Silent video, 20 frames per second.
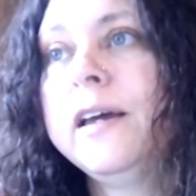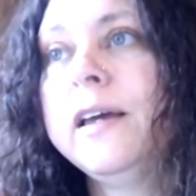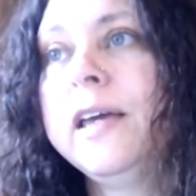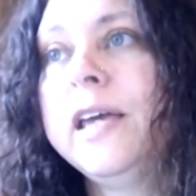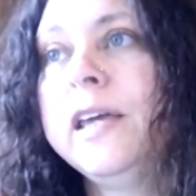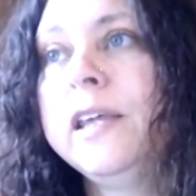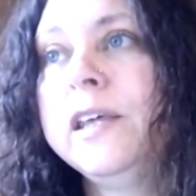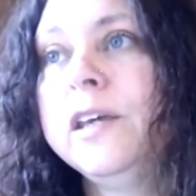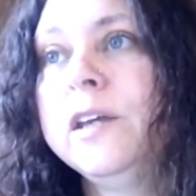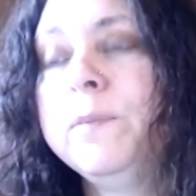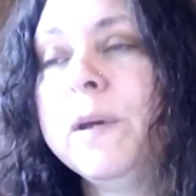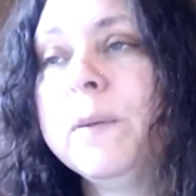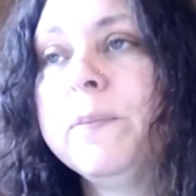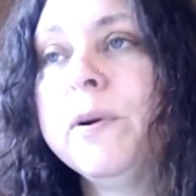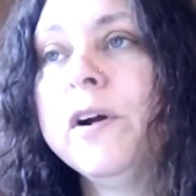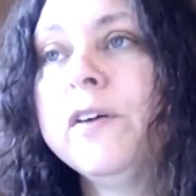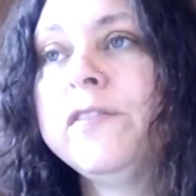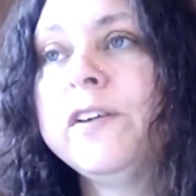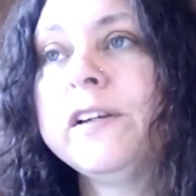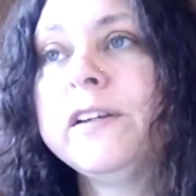you'd be
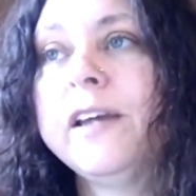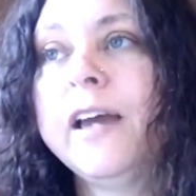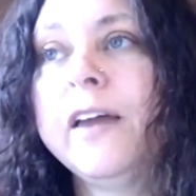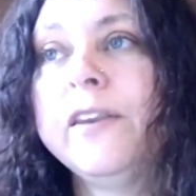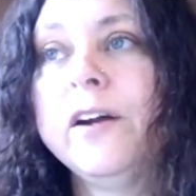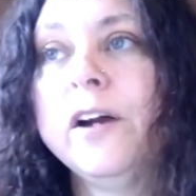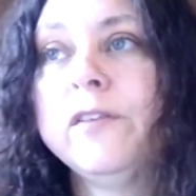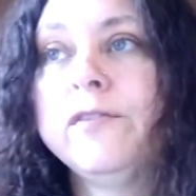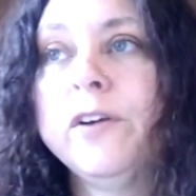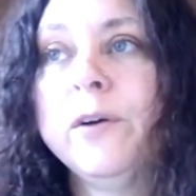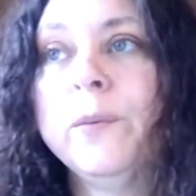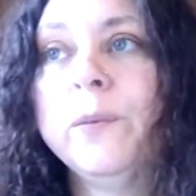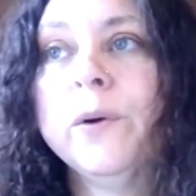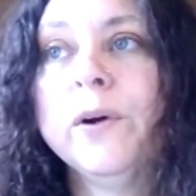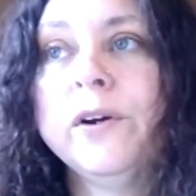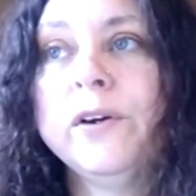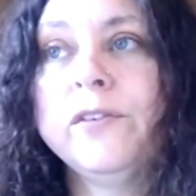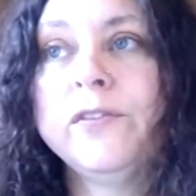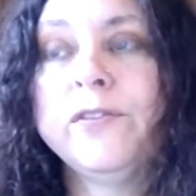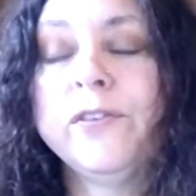perfect together if it
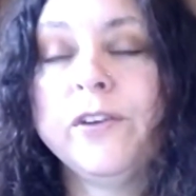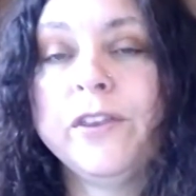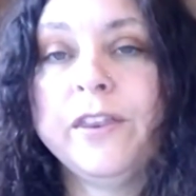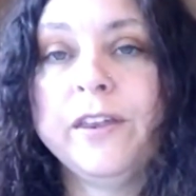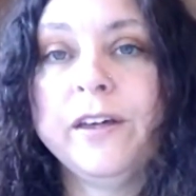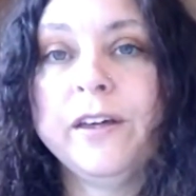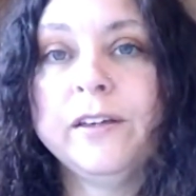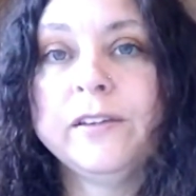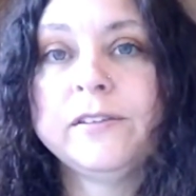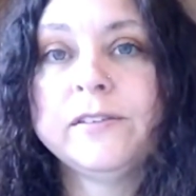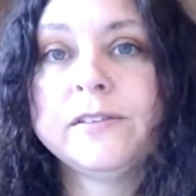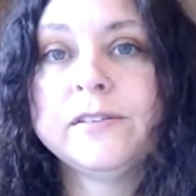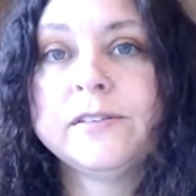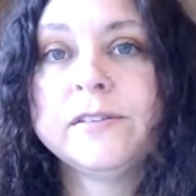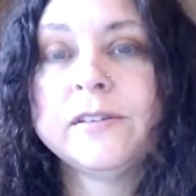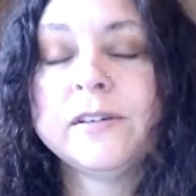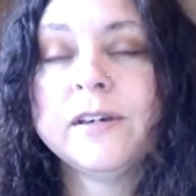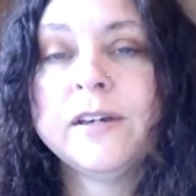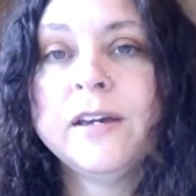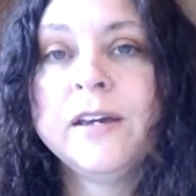weren't for
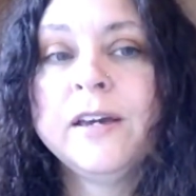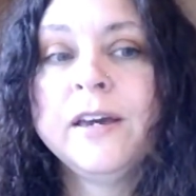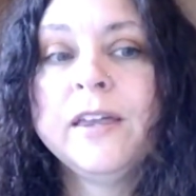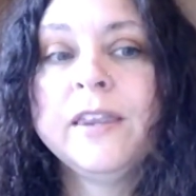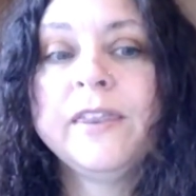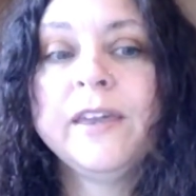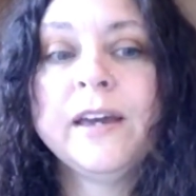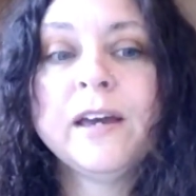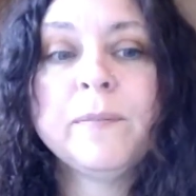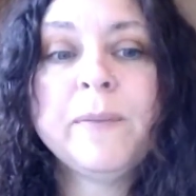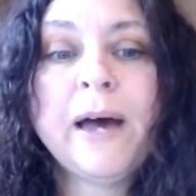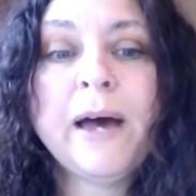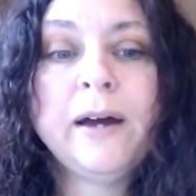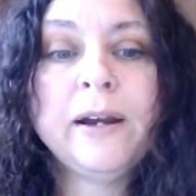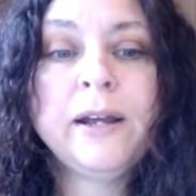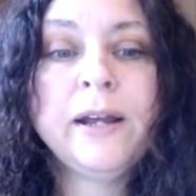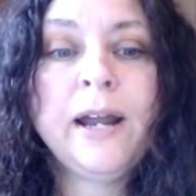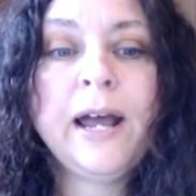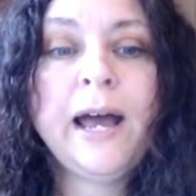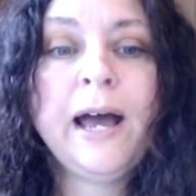this, think
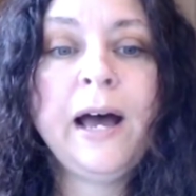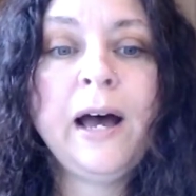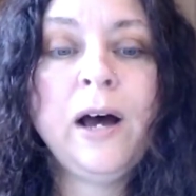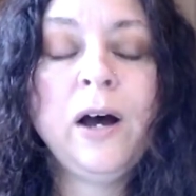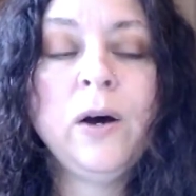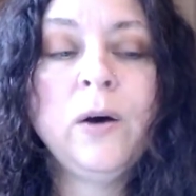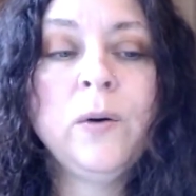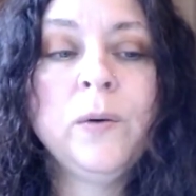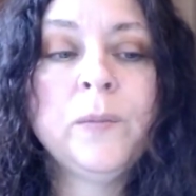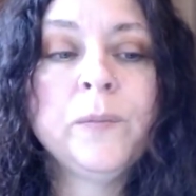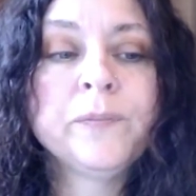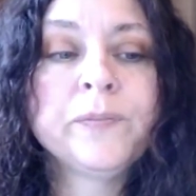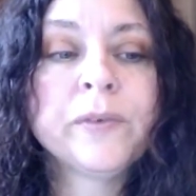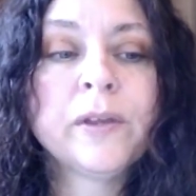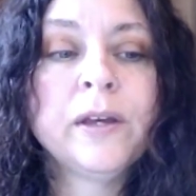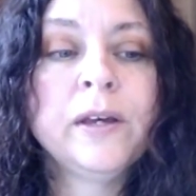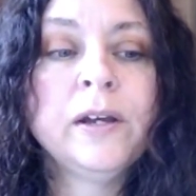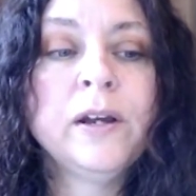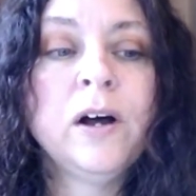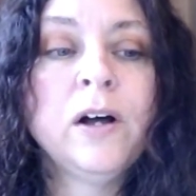about it how
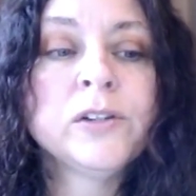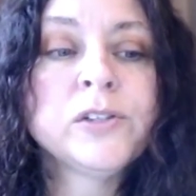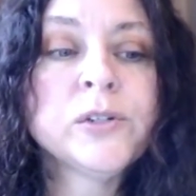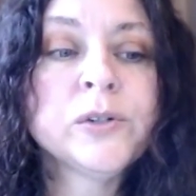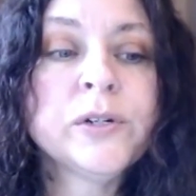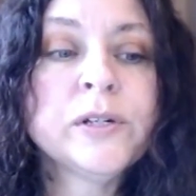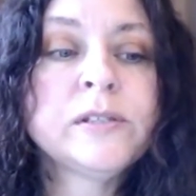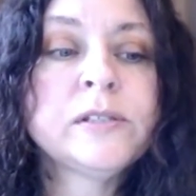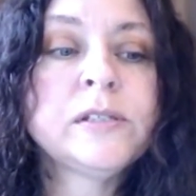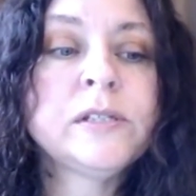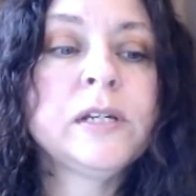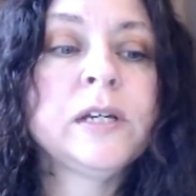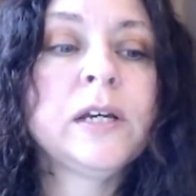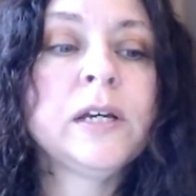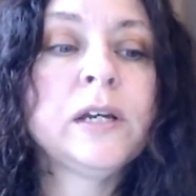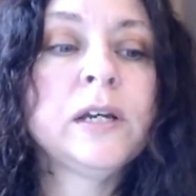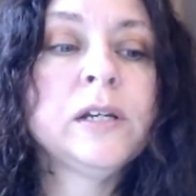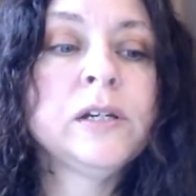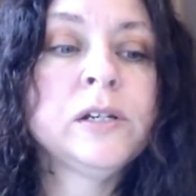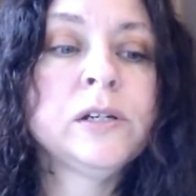an
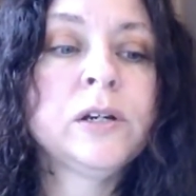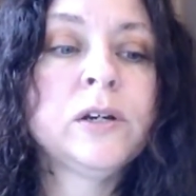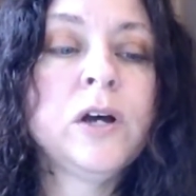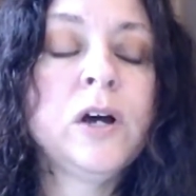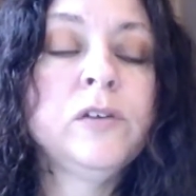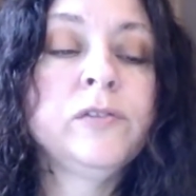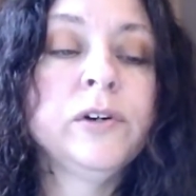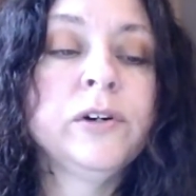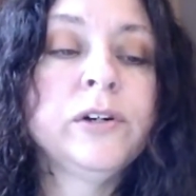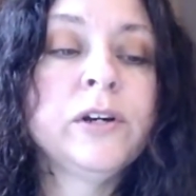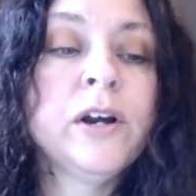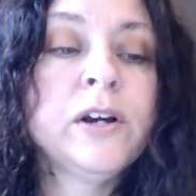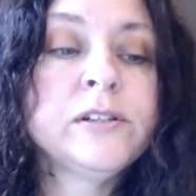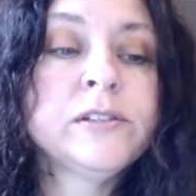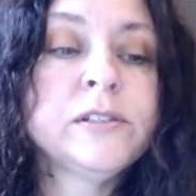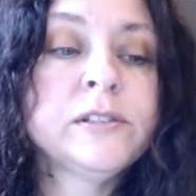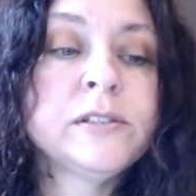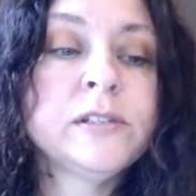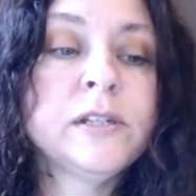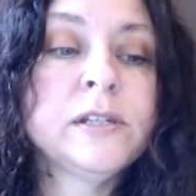altruistic covert
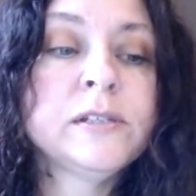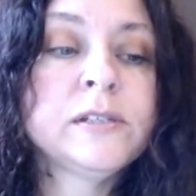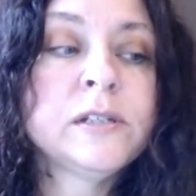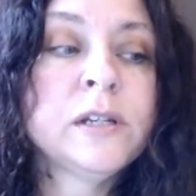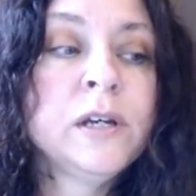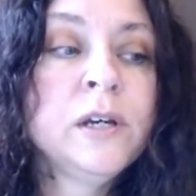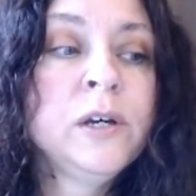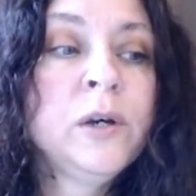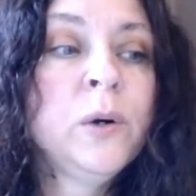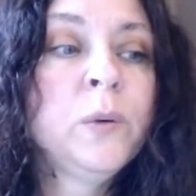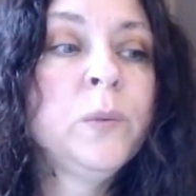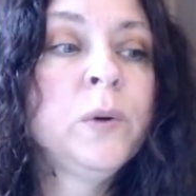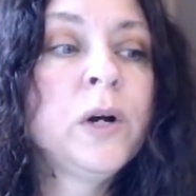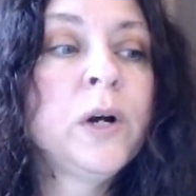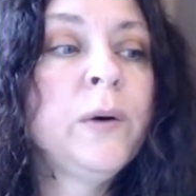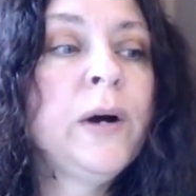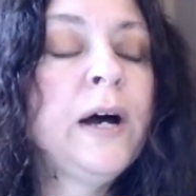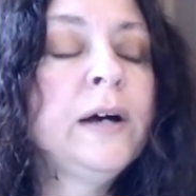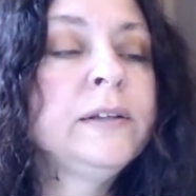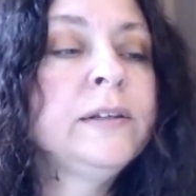narcissist will
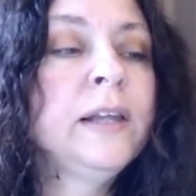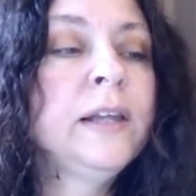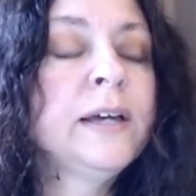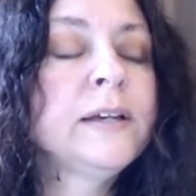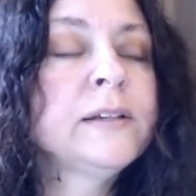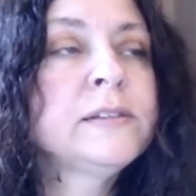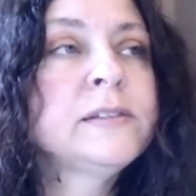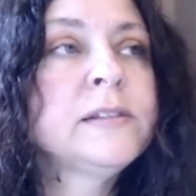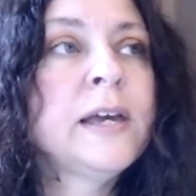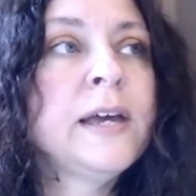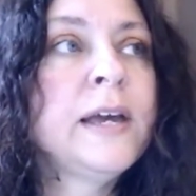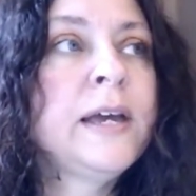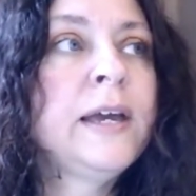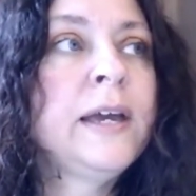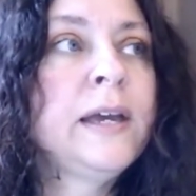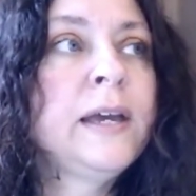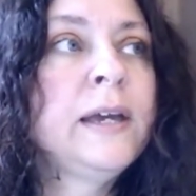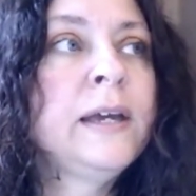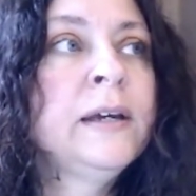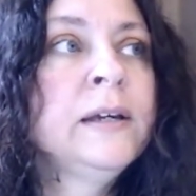go out and like
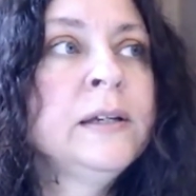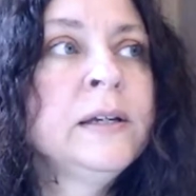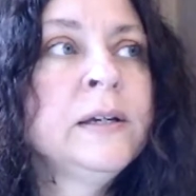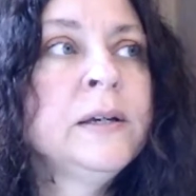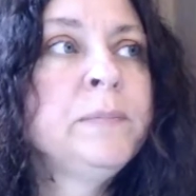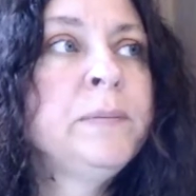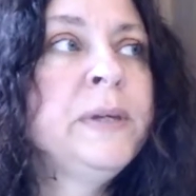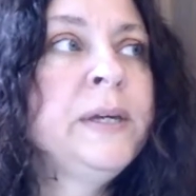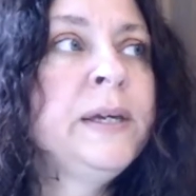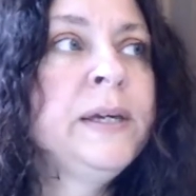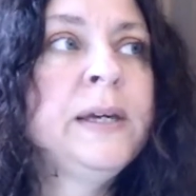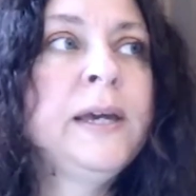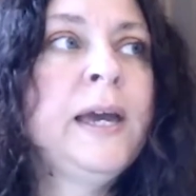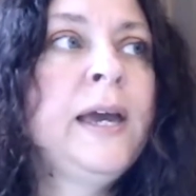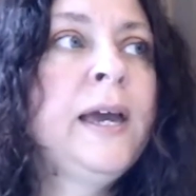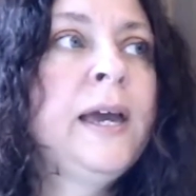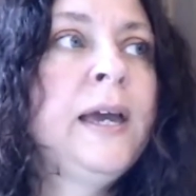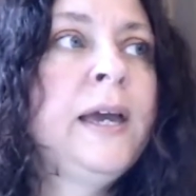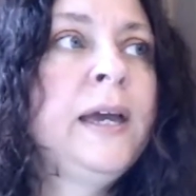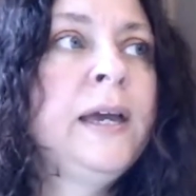say be
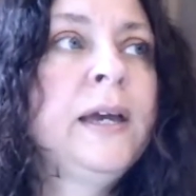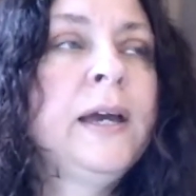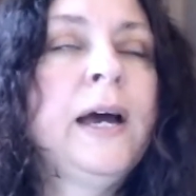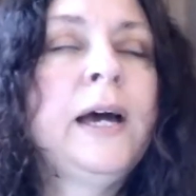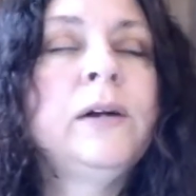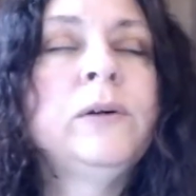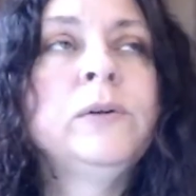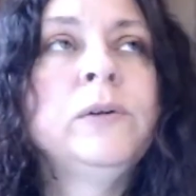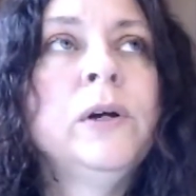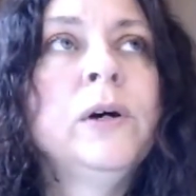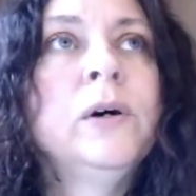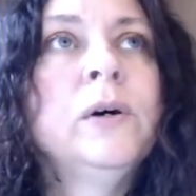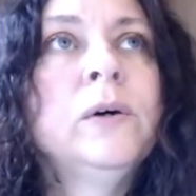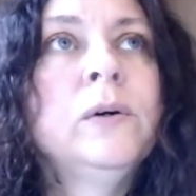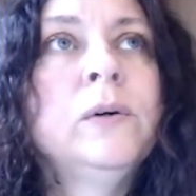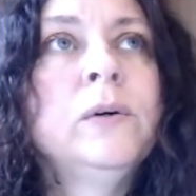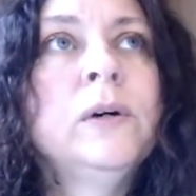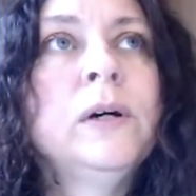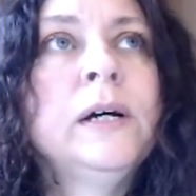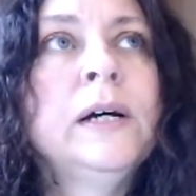a, I don't
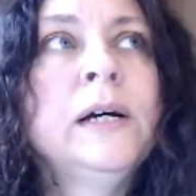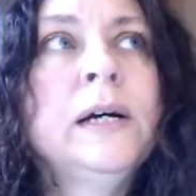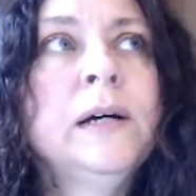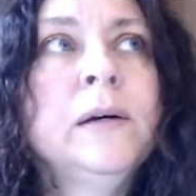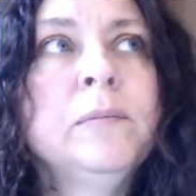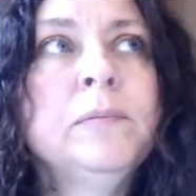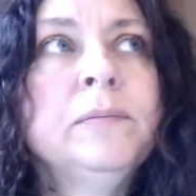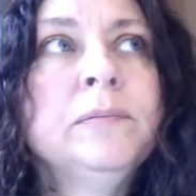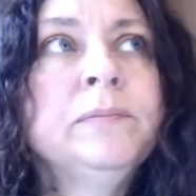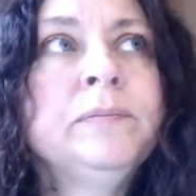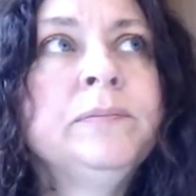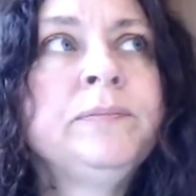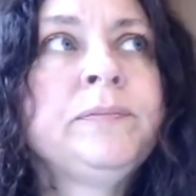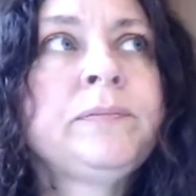know, um,